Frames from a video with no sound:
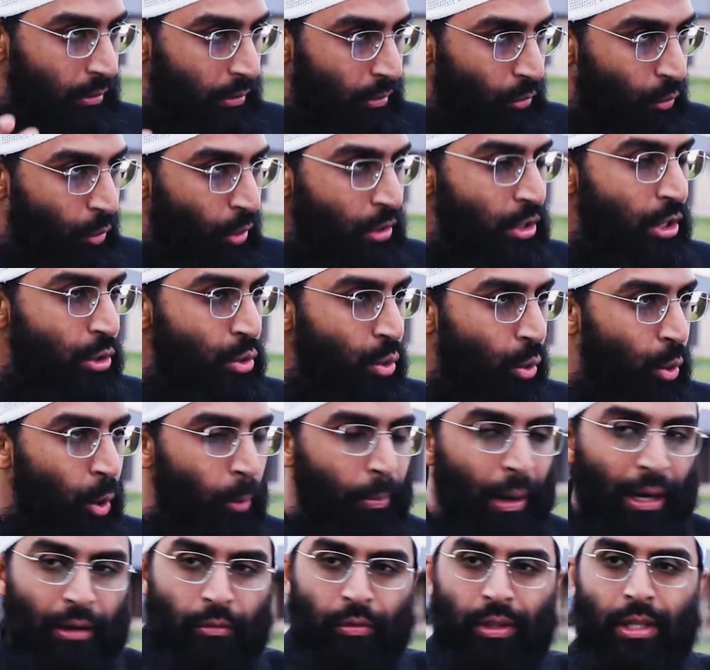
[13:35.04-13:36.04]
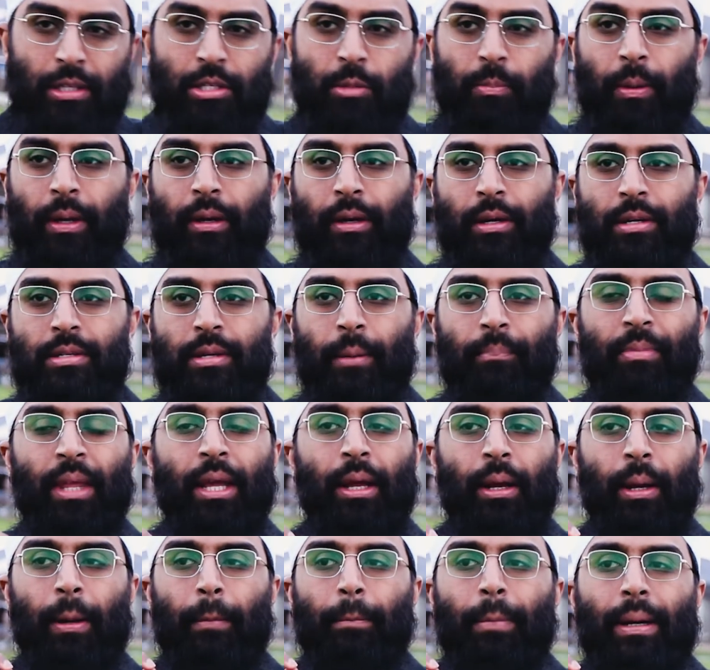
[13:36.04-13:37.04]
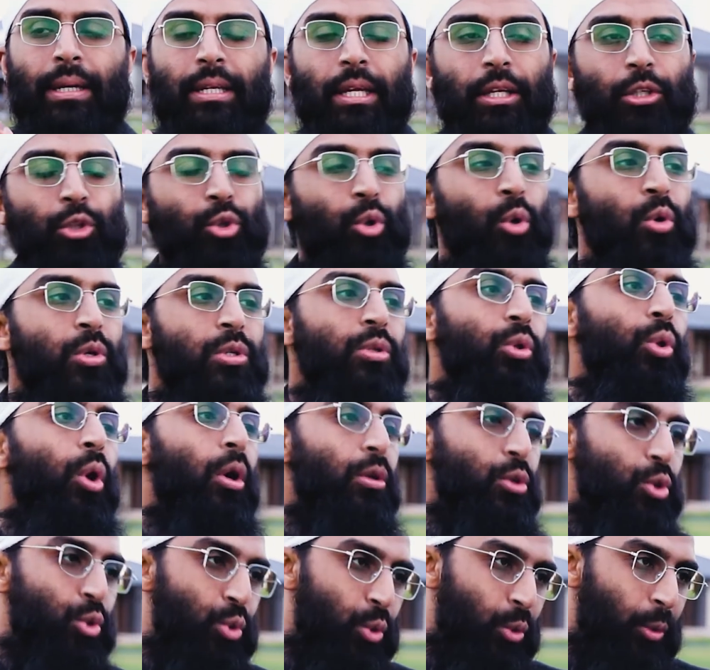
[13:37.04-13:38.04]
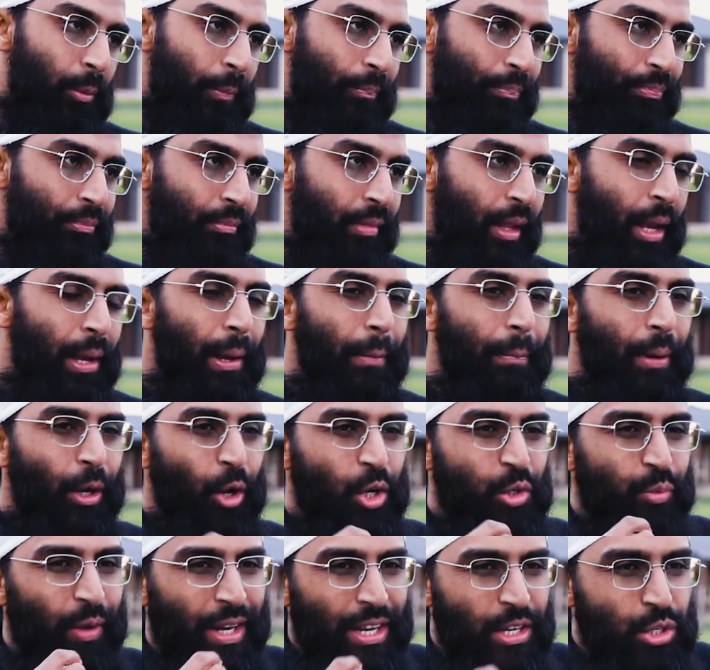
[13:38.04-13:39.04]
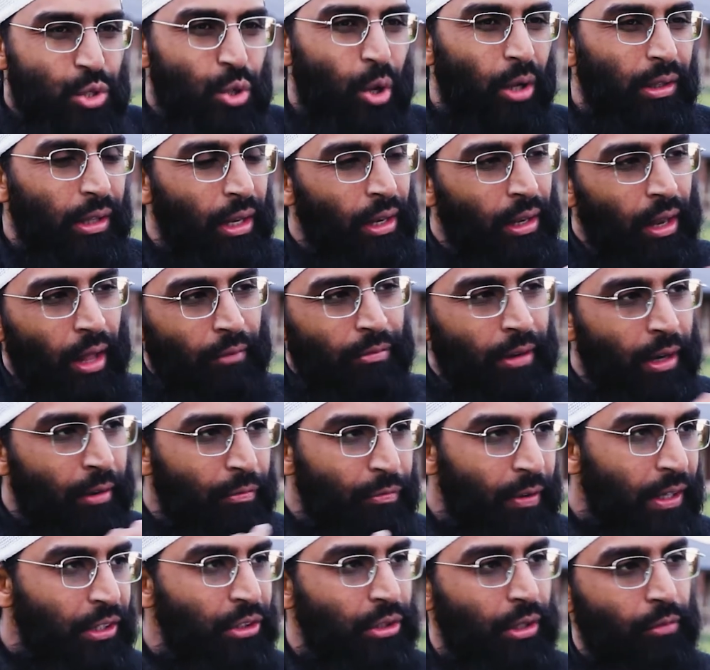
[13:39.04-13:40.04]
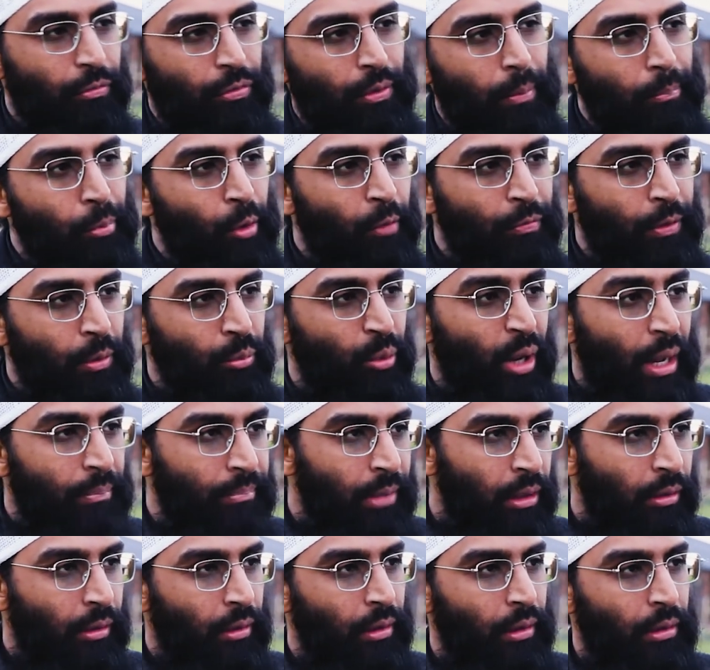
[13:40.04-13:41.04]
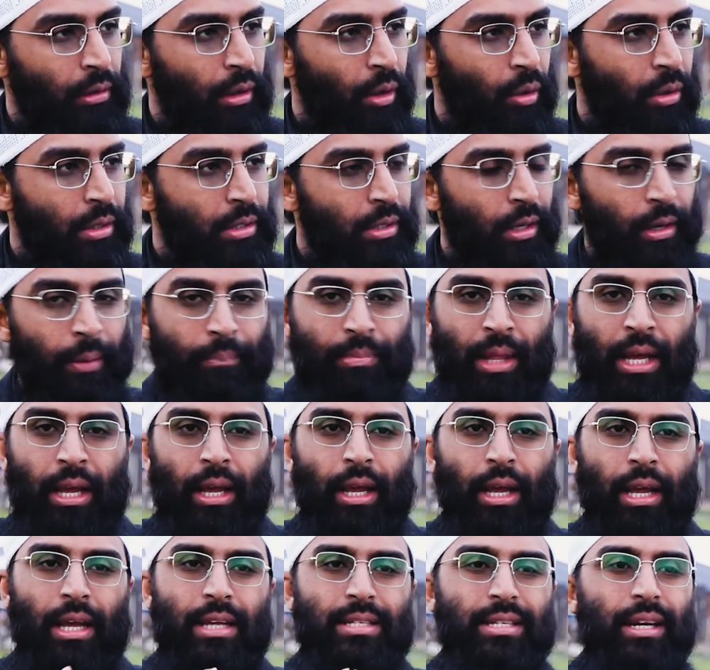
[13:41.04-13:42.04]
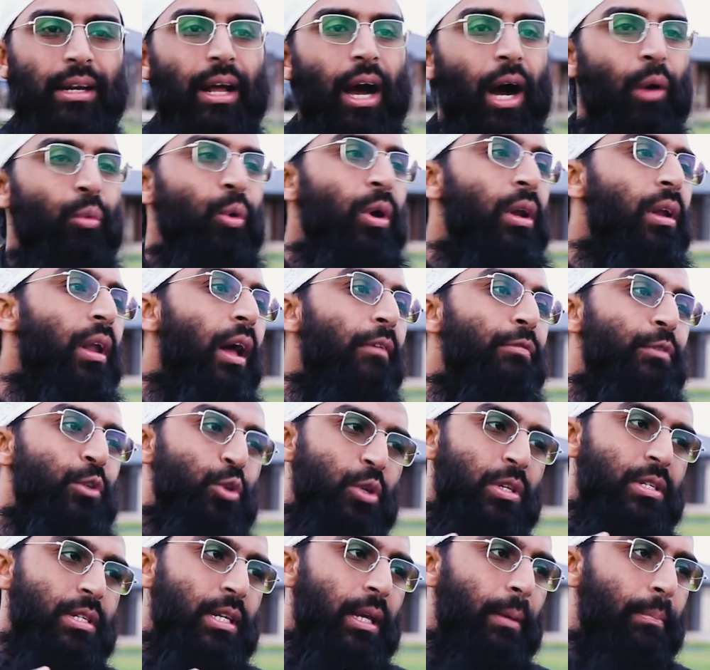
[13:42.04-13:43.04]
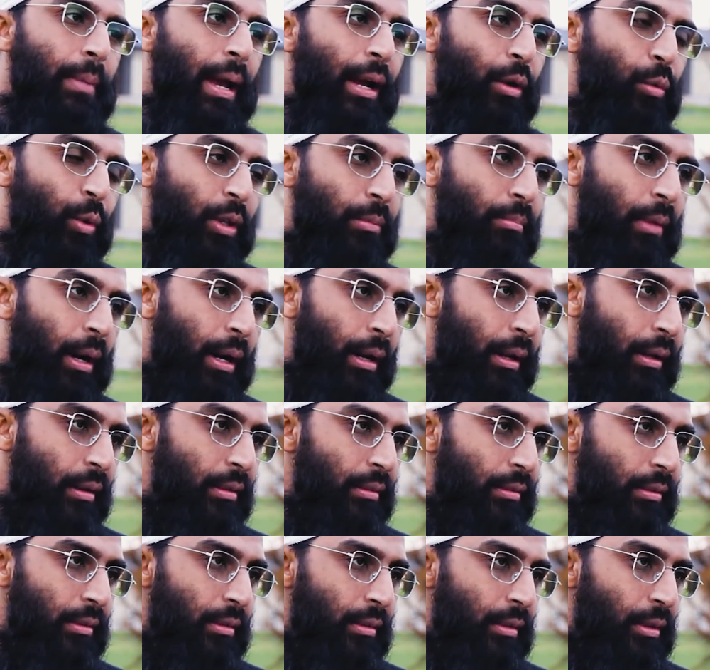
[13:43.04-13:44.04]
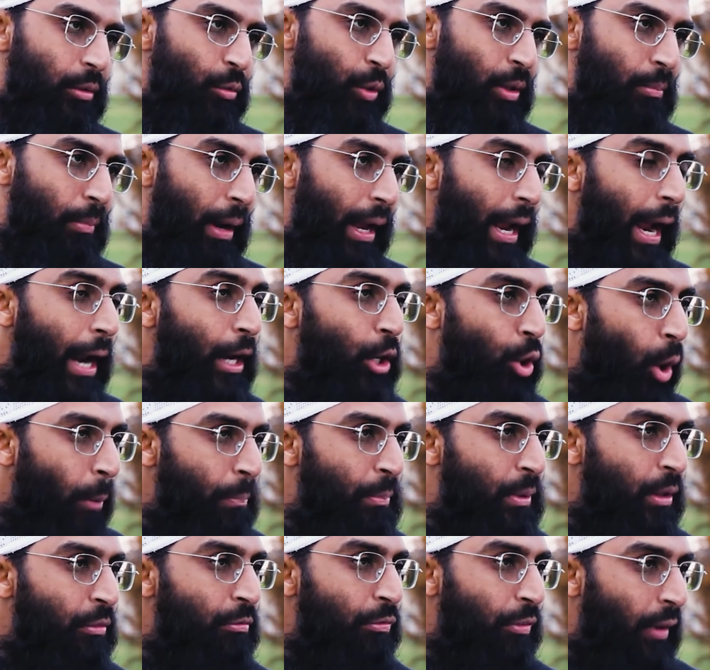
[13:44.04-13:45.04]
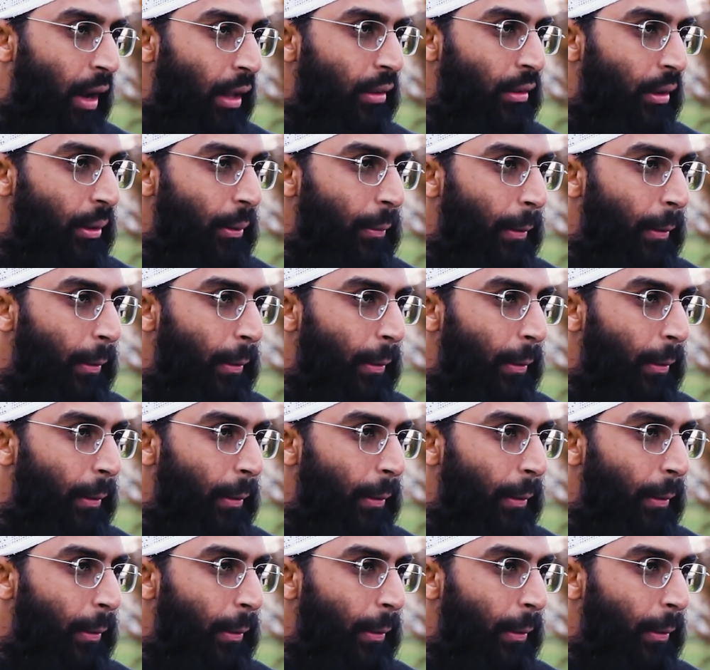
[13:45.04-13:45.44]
wanted to go back with his parents, but he chose not to. Because when he saw the love and affection from Prophet Muhammad sallallahu alaihi wasallam, he said, I would love to stay back with my adopted father.